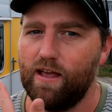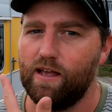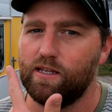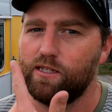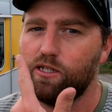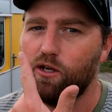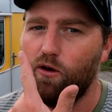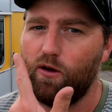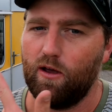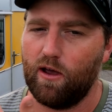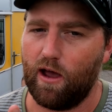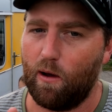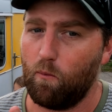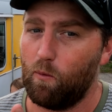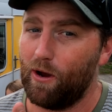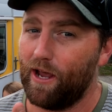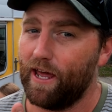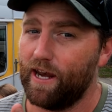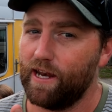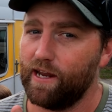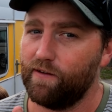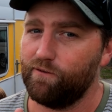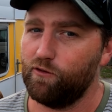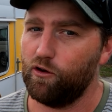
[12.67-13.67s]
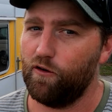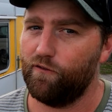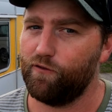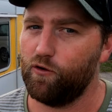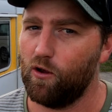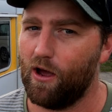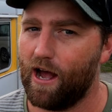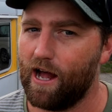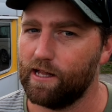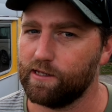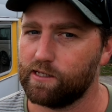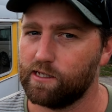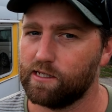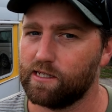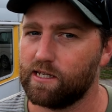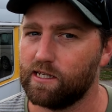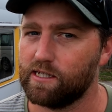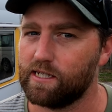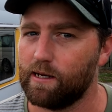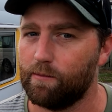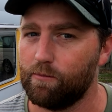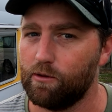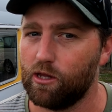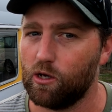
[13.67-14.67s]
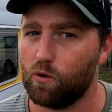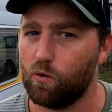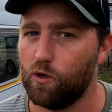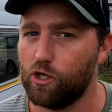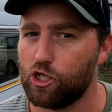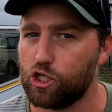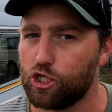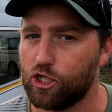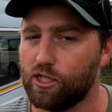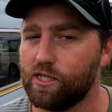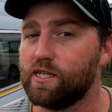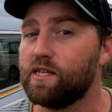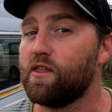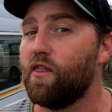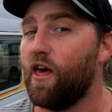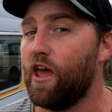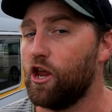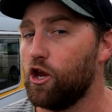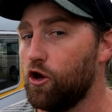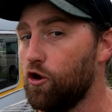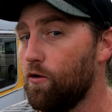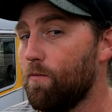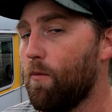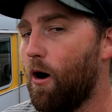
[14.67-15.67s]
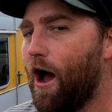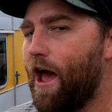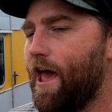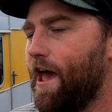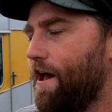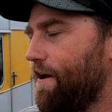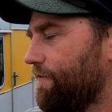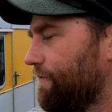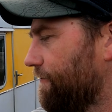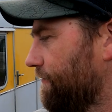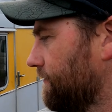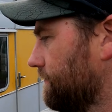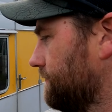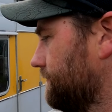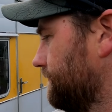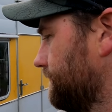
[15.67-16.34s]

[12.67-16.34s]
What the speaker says: So we're going to give you a few answers to some of the questions that you might have.